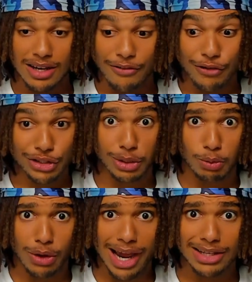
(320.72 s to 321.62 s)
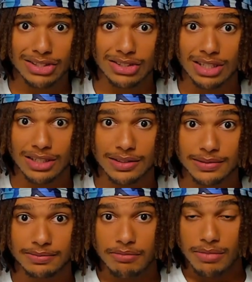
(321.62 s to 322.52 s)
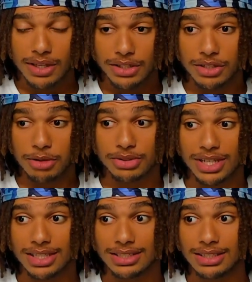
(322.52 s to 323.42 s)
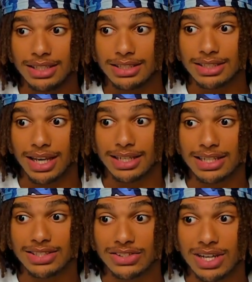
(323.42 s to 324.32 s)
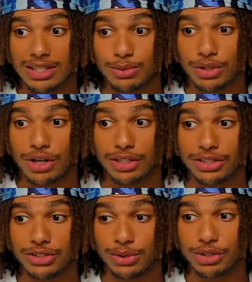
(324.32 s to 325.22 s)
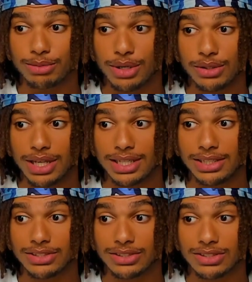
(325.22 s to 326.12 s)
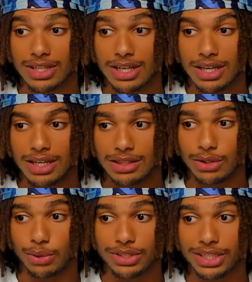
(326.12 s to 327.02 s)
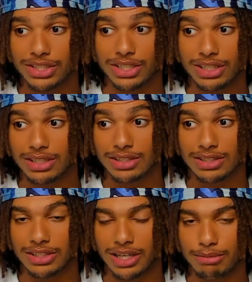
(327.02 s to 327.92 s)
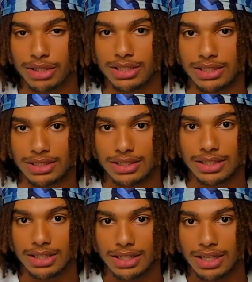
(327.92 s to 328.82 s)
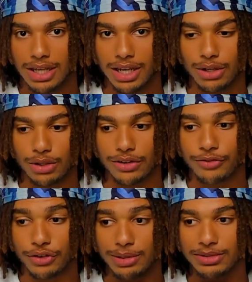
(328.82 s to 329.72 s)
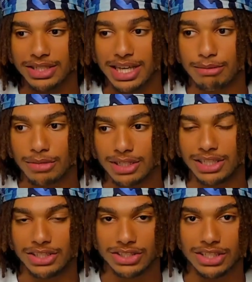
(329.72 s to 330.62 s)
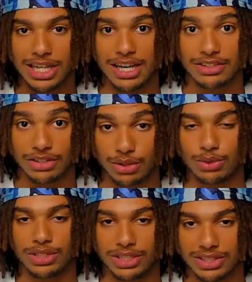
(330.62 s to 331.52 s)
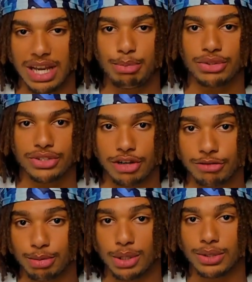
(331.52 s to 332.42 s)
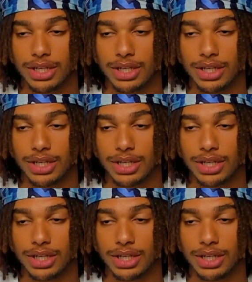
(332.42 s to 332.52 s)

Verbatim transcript: For some racks. You know what I'm saying? And that's exactly what Carti's doing, bro. Like, he's just doing this shit to get money. In order for him to get money, he's gonna have to do this type of stuff, bro.